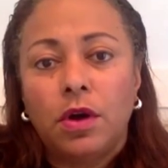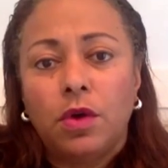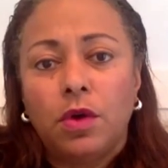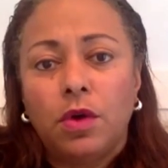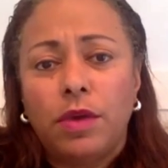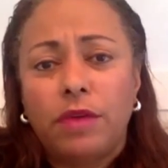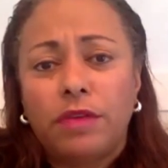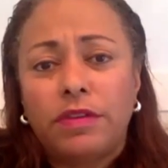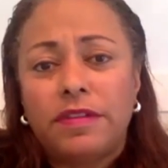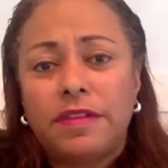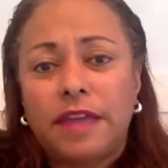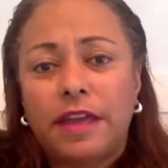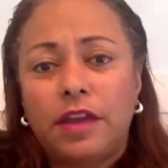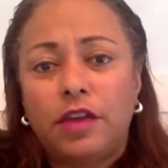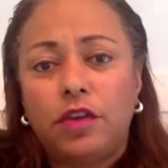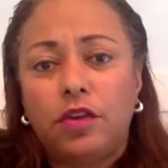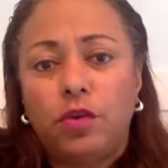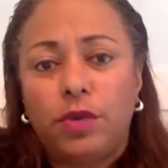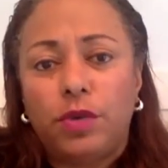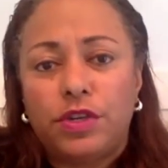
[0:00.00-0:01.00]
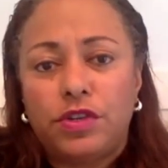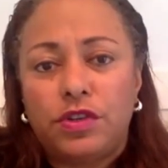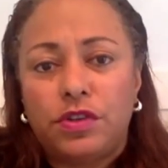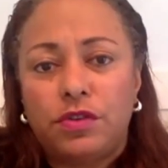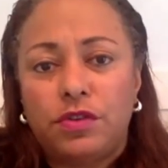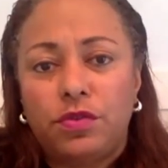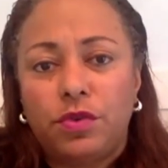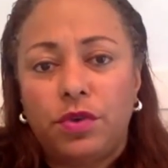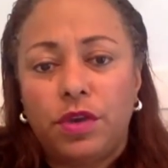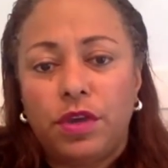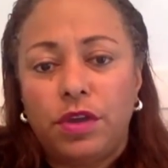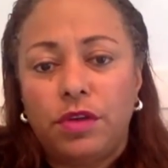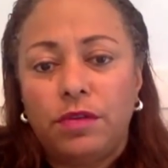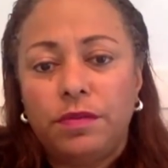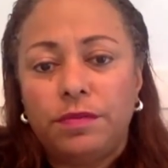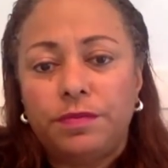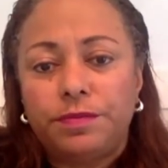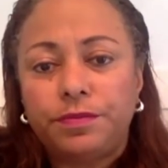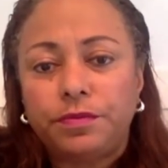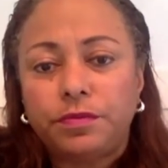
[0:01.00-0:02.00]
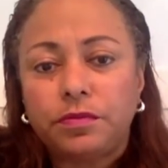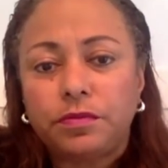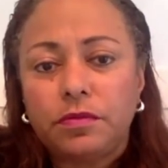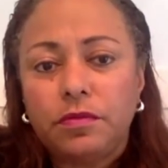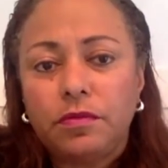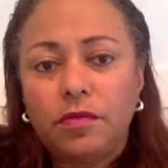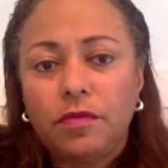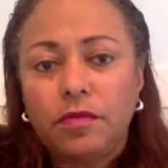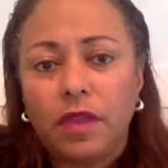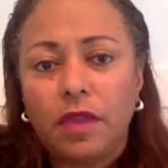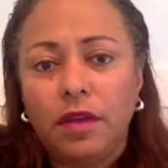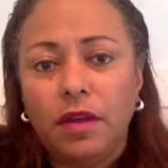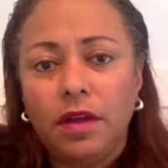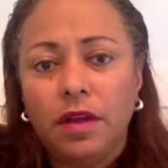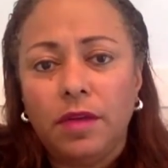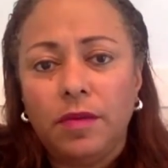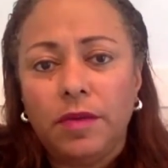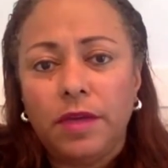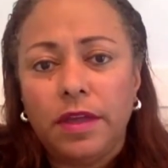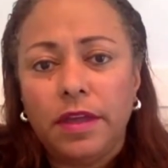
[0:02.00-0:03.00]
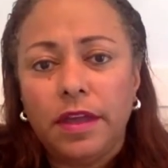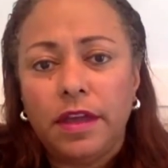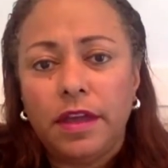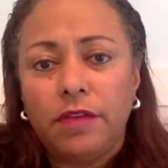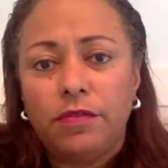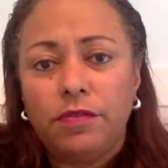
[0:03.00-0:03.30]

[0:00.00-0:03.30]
We have a second question for you. Again,